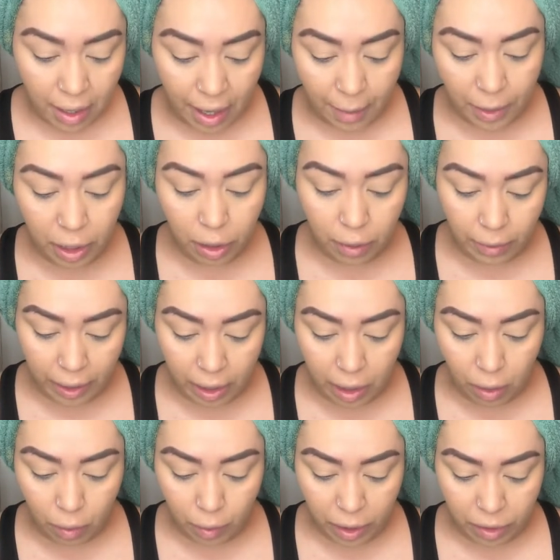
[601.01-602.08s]
I'm going to go
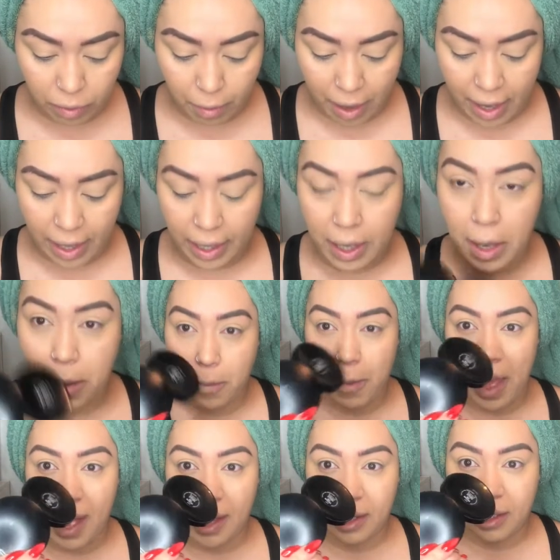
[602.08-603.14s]
in with my
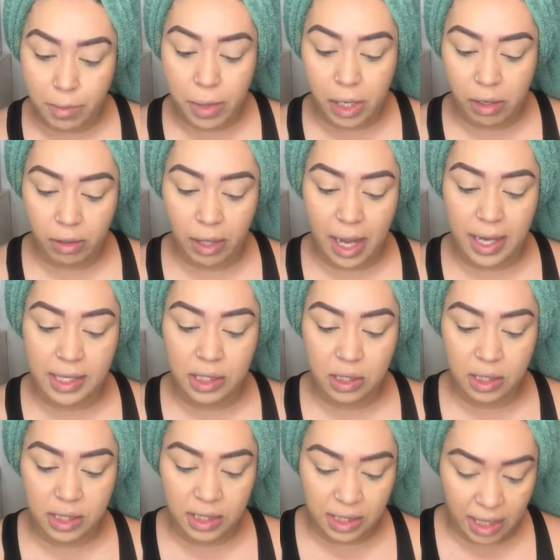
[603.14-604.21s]
MAC
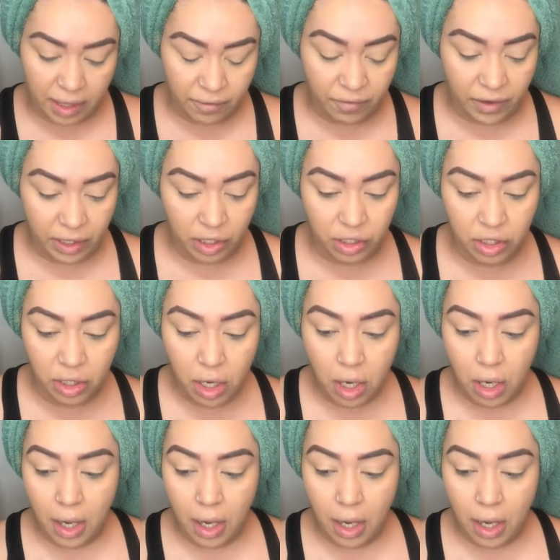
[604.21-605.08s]
Mineralized Skin Finish.